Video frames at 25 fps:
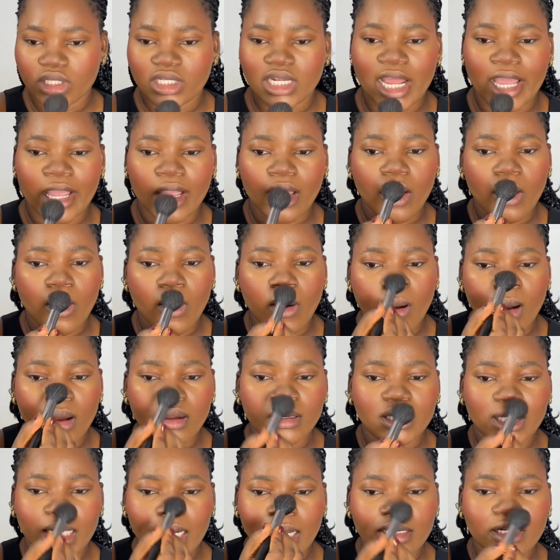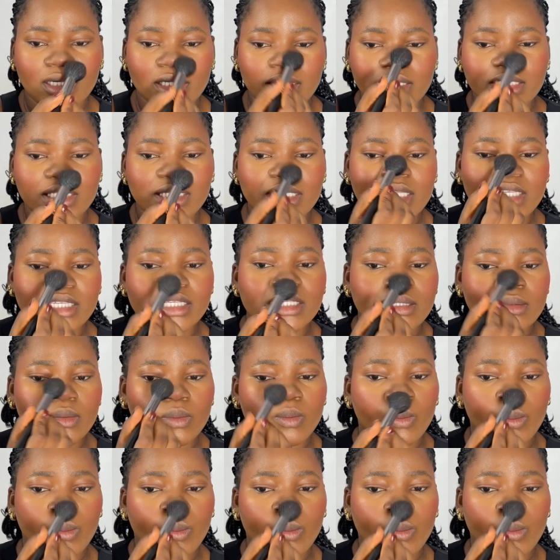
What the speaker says: like underneath this